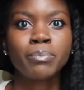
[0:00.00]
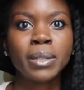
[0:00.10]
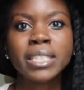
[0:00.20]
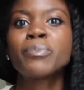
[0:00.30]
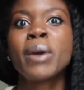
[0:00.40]

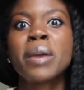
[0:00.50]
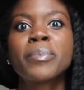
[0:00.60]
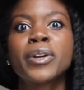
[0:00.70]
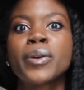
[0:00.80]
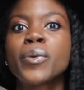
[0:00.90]
piece of
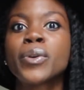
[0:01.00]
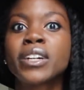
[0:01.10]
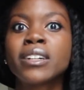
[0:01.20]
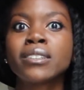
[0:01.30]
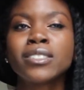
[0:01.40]
paper
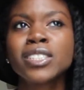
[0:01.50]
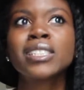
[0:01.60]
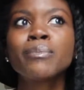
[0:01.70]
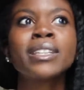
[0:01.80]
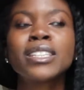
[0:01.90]
or
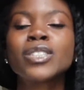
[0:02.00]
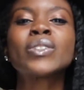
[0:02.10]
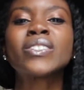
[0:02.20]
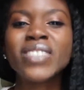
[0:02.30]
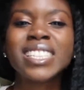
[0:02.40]
just something that
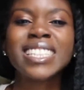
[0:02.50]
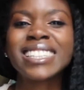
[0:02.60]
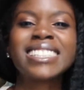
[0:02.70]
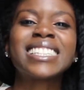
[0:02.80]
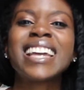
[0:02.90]
you can
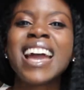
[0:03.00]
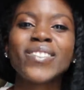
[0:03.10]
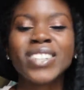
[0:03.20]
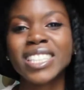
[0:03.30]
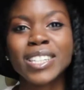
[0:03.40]
physically see
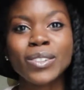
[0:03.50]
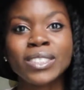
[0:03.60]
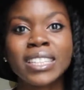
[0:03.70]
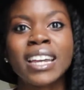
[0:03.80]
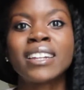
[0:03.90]
every single
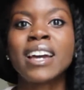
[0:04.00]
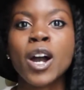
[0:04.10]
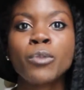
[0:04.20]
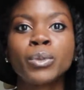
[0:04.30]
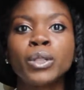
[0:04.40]
day to
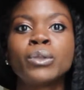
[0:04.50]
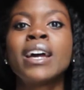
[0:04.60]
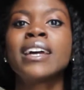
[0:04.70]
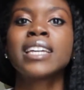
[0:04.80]
help you